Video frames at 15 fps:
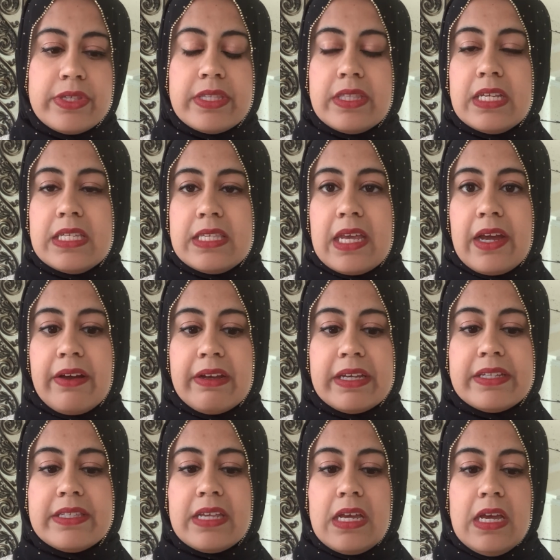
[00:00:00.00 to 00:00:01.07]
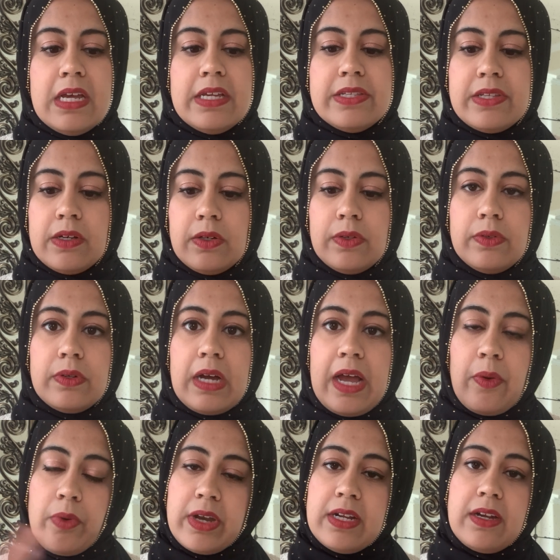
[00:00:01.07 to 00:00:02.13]
these areas. So I
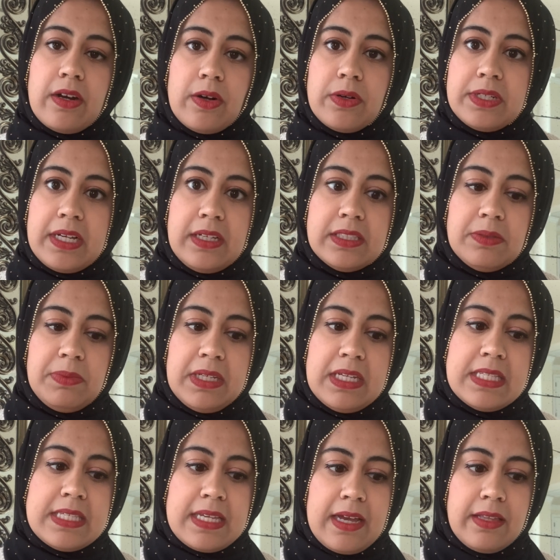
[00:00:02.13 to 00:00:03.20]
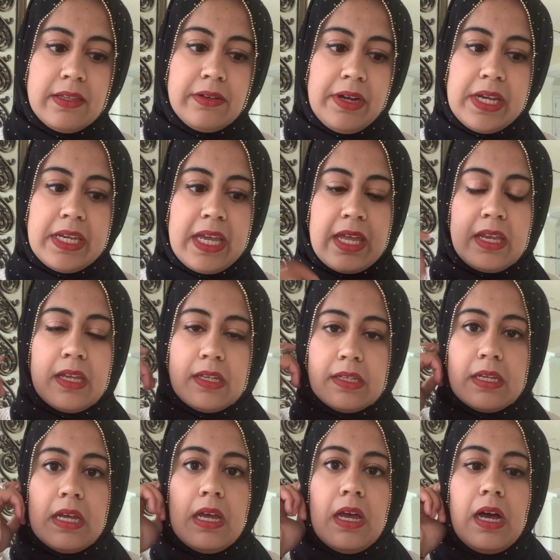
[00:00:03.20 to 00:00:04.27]
wanted our hotel to be inside the Grand Canyon.
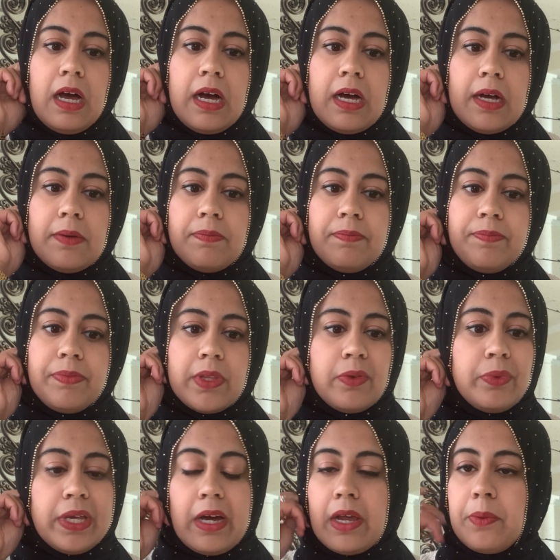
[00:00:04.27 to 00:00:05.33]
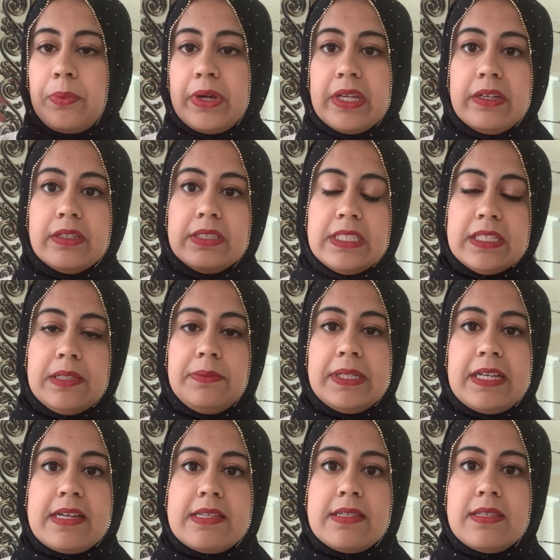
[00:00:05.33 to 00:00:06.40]
We got a pretty good deal
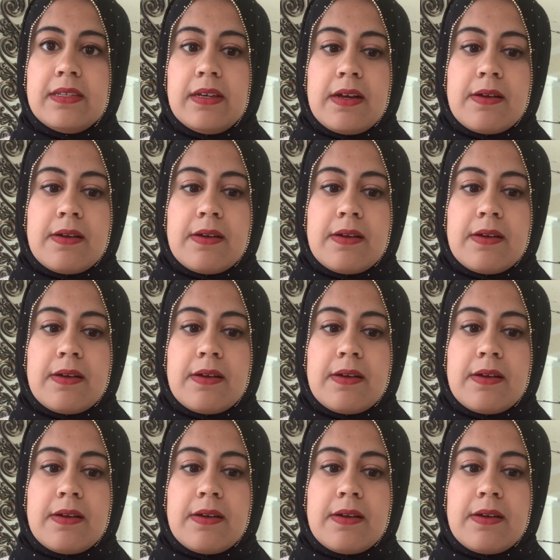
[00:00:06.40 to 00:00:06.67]
because